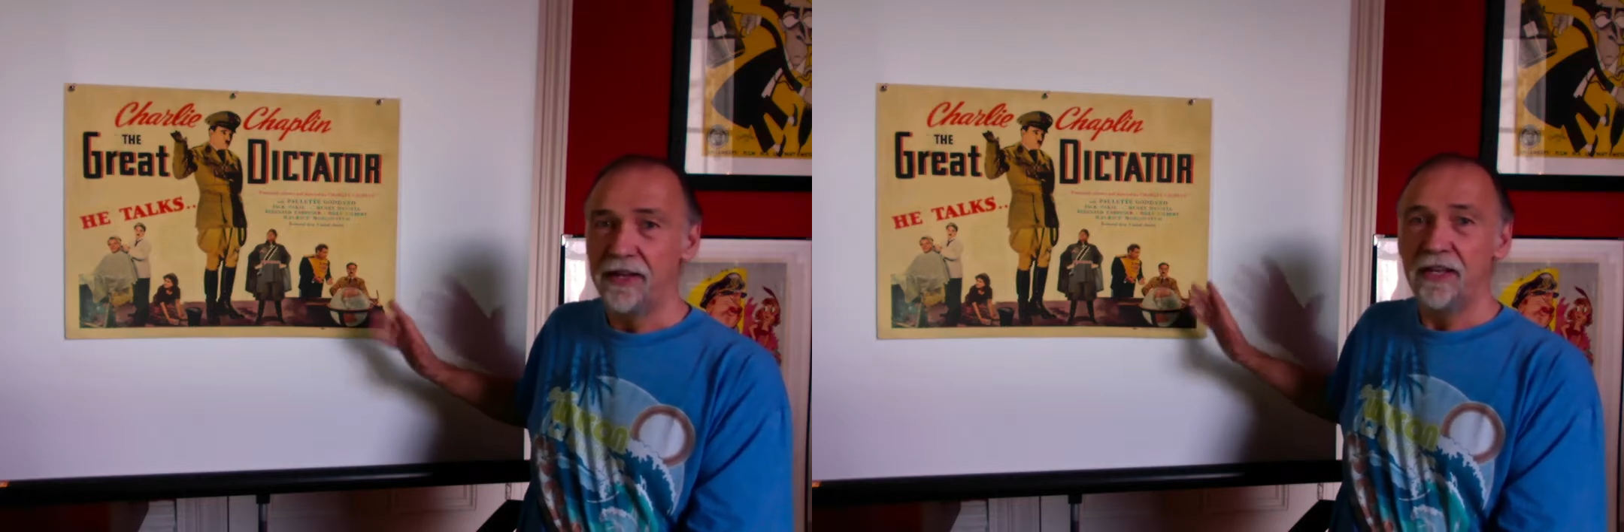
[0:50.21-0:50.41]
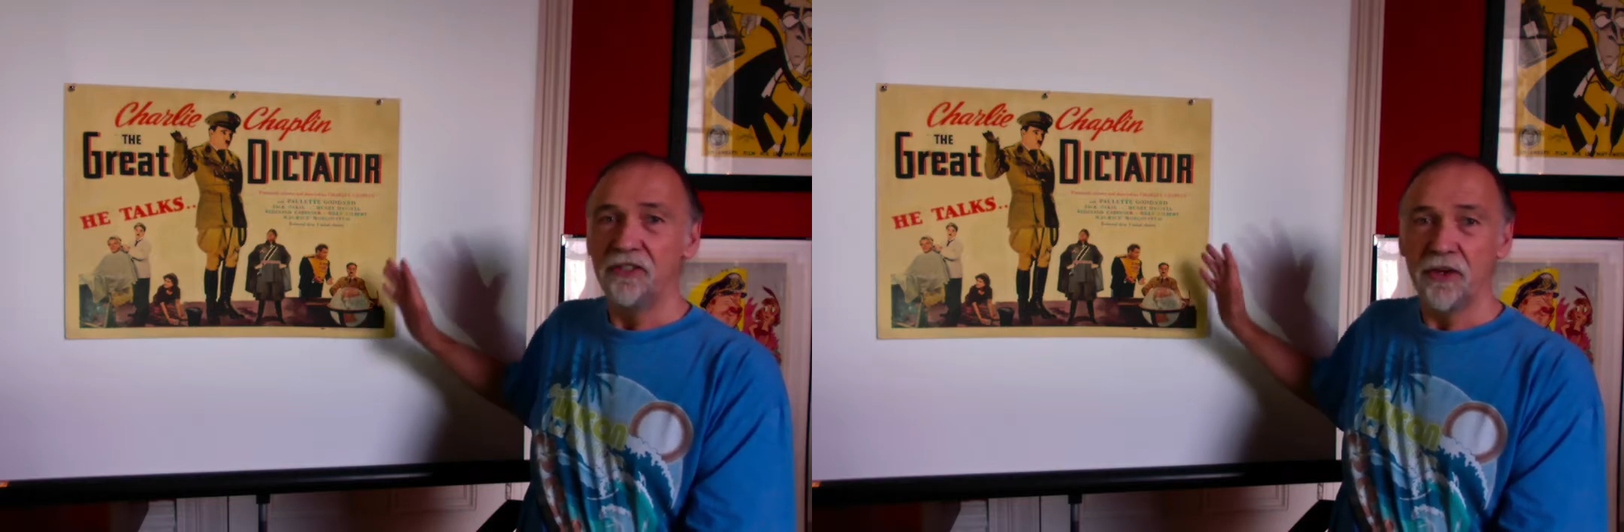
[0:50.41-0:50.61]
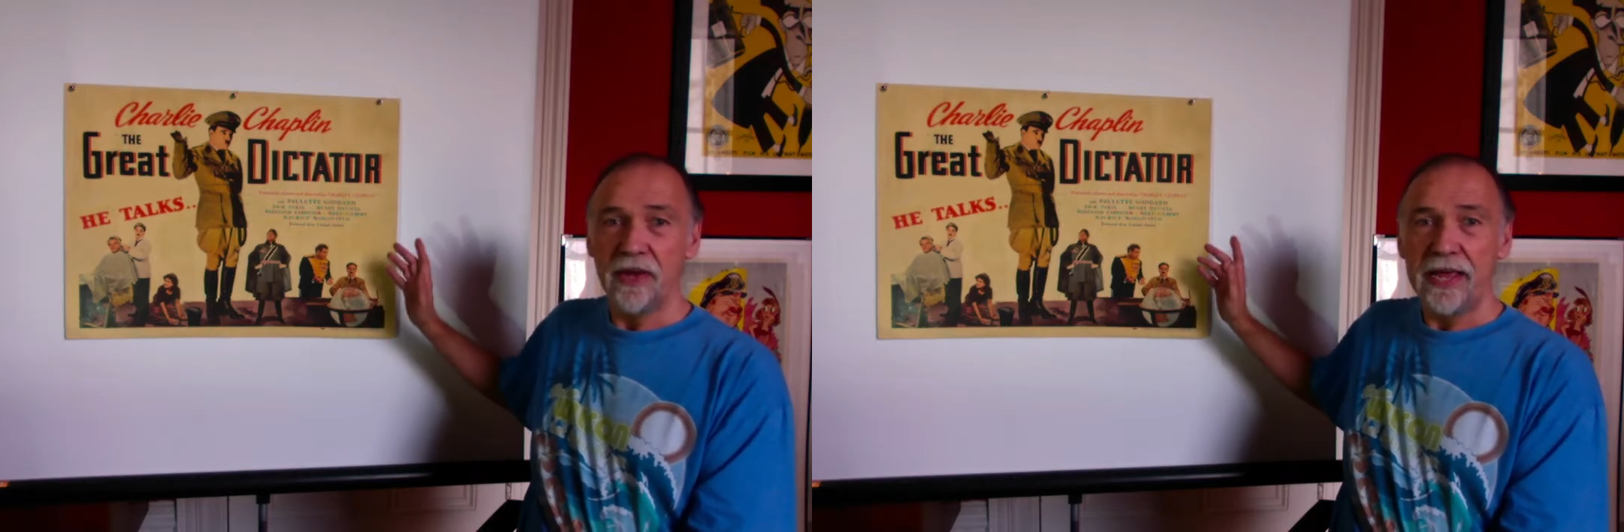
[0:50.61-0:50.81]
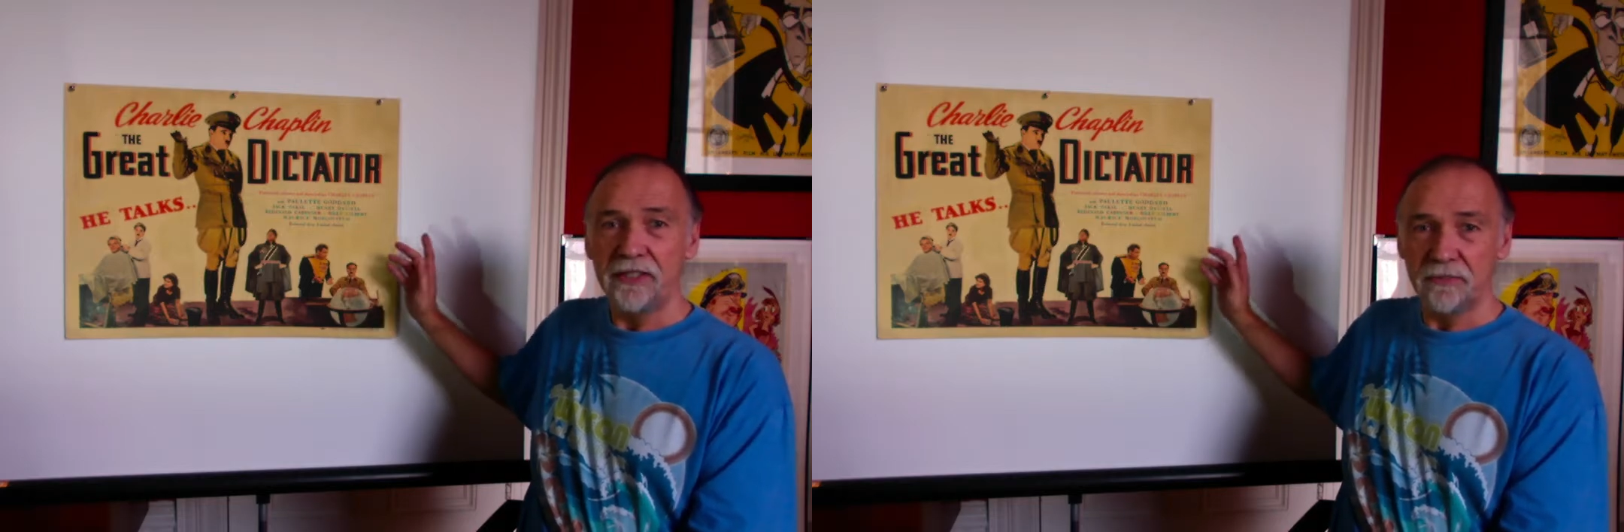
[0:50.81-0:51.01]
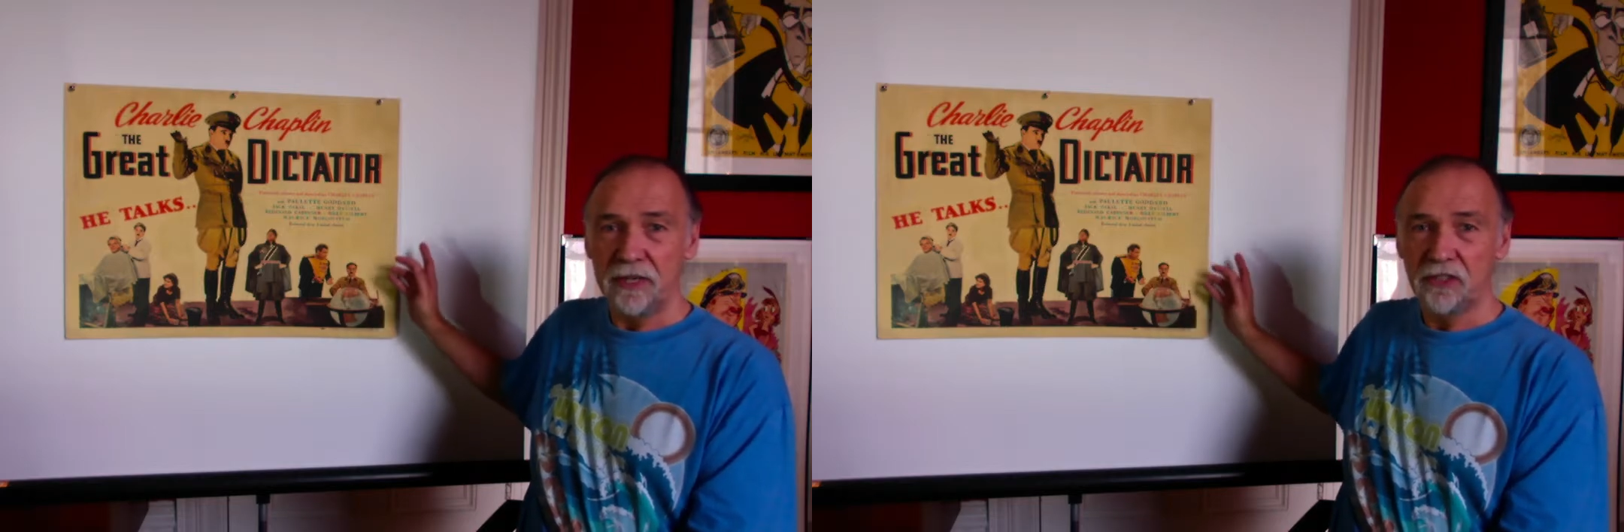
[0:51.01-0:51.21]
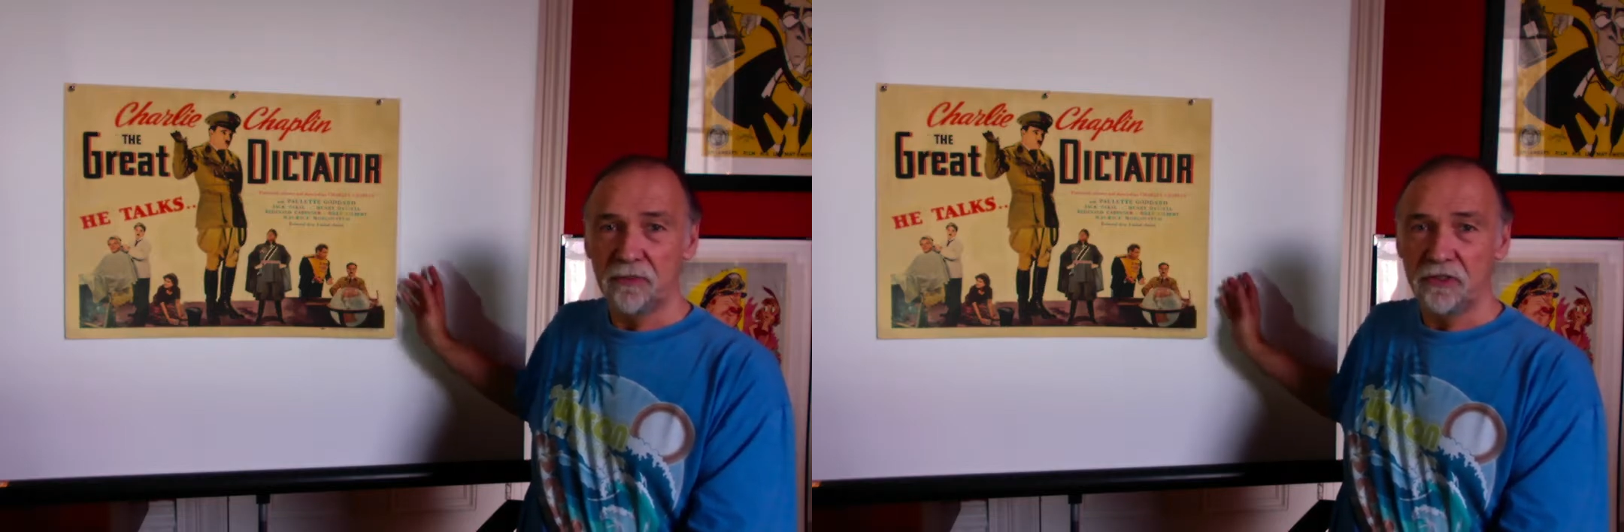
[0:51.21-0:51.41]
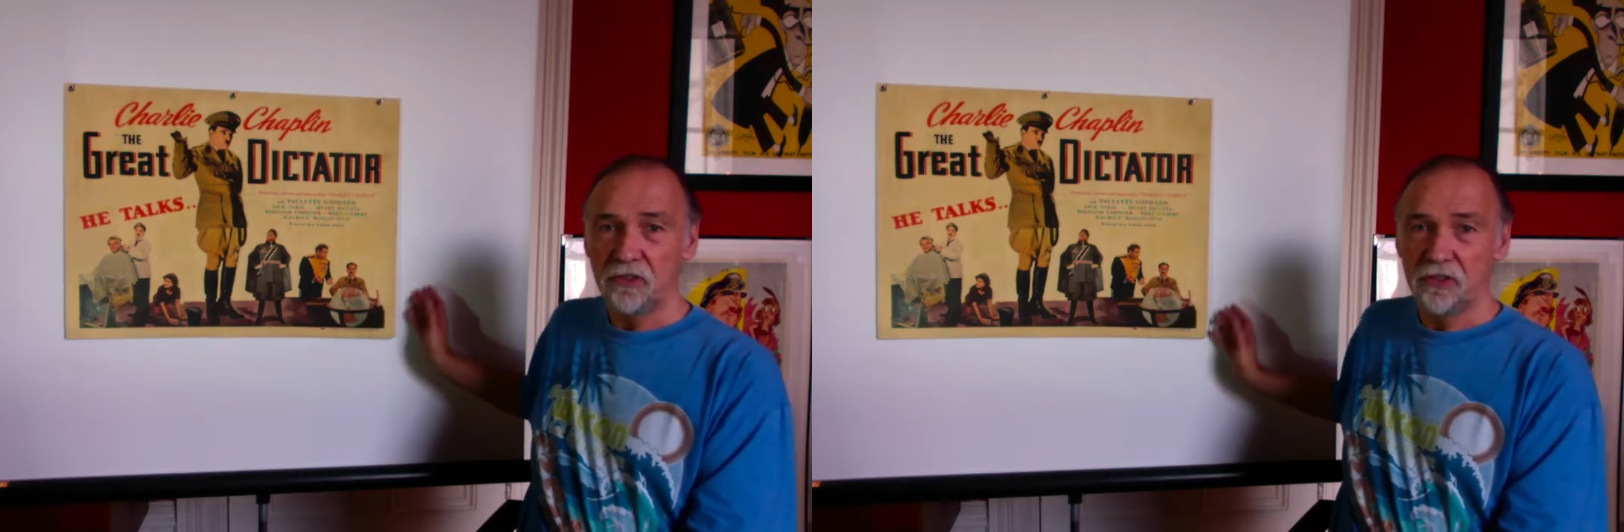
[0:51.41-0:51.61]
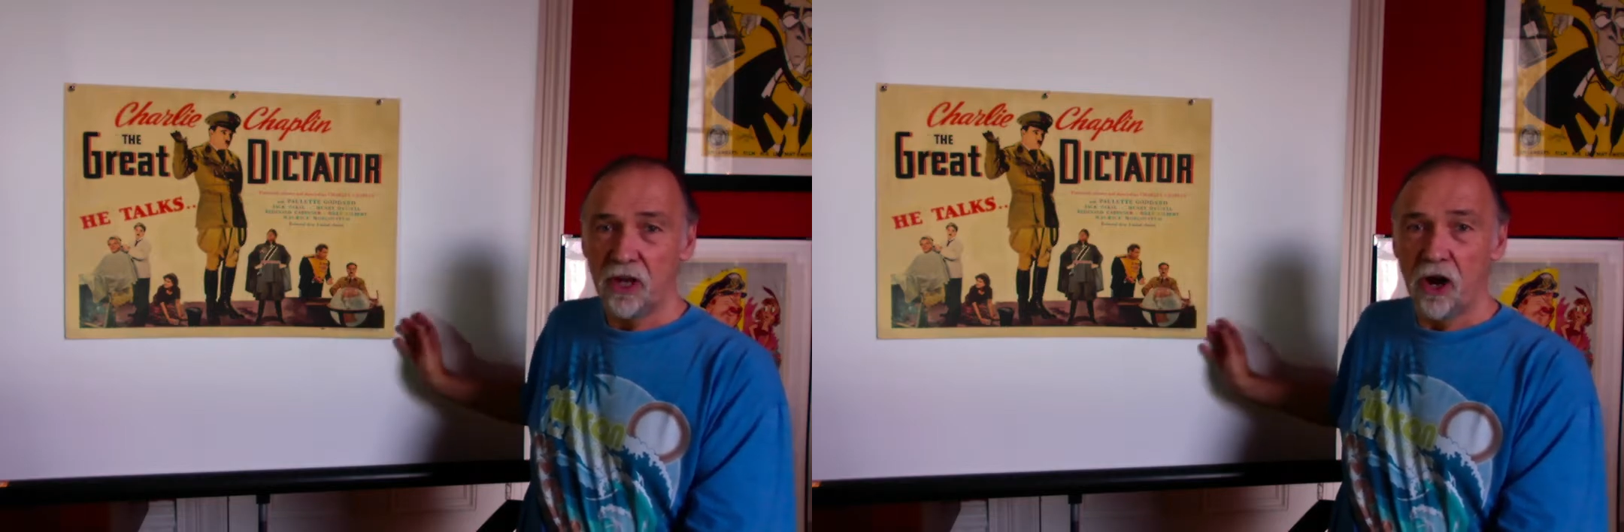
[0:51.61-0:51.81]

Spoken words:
So its measurements